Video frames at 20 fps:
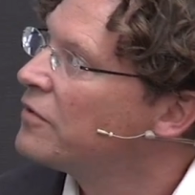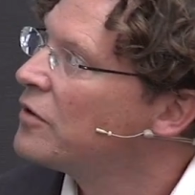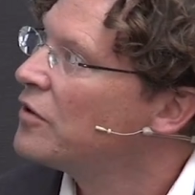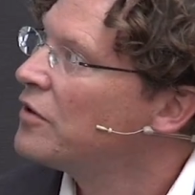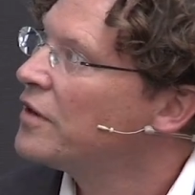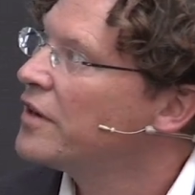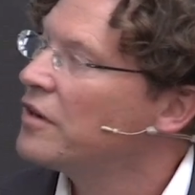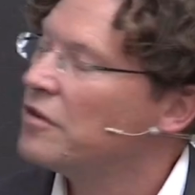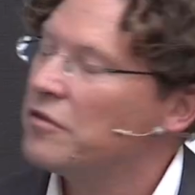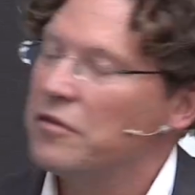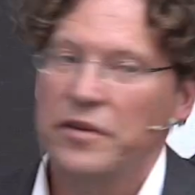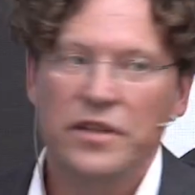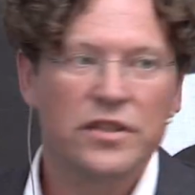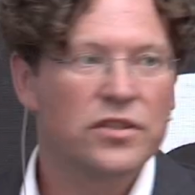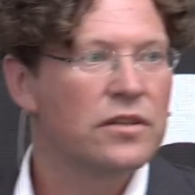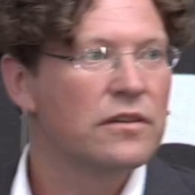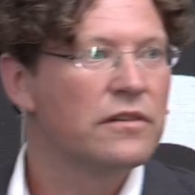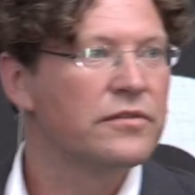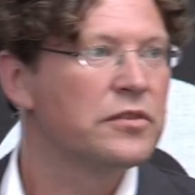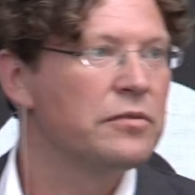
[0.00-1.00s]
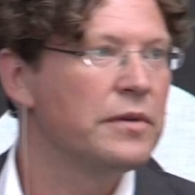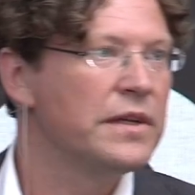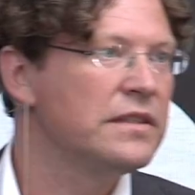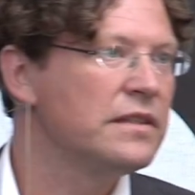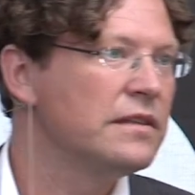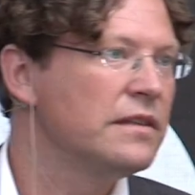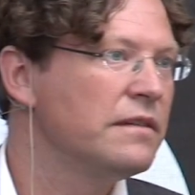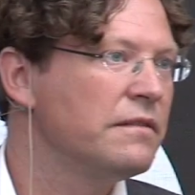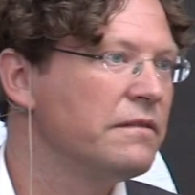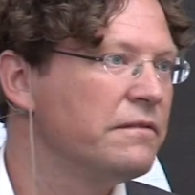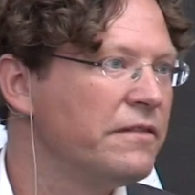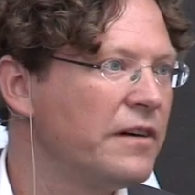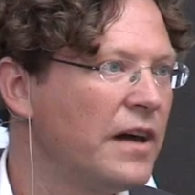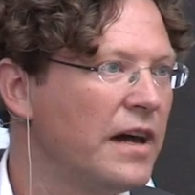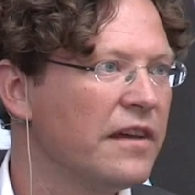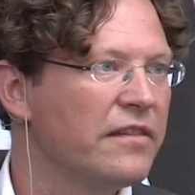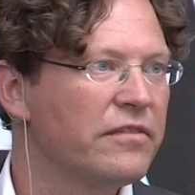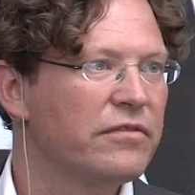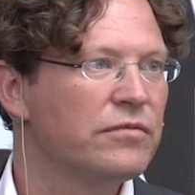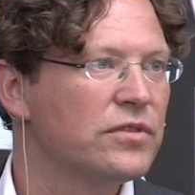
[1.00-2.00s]
floor ratio of
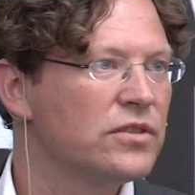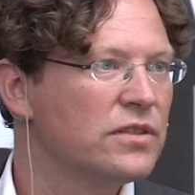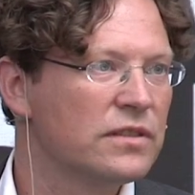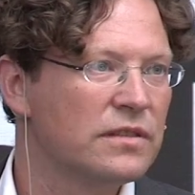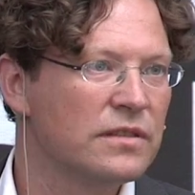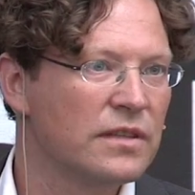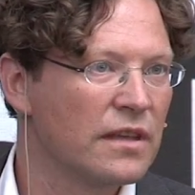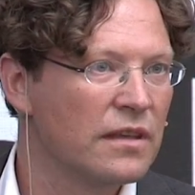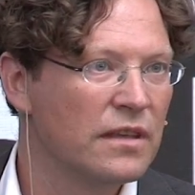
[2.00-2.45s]
25, which is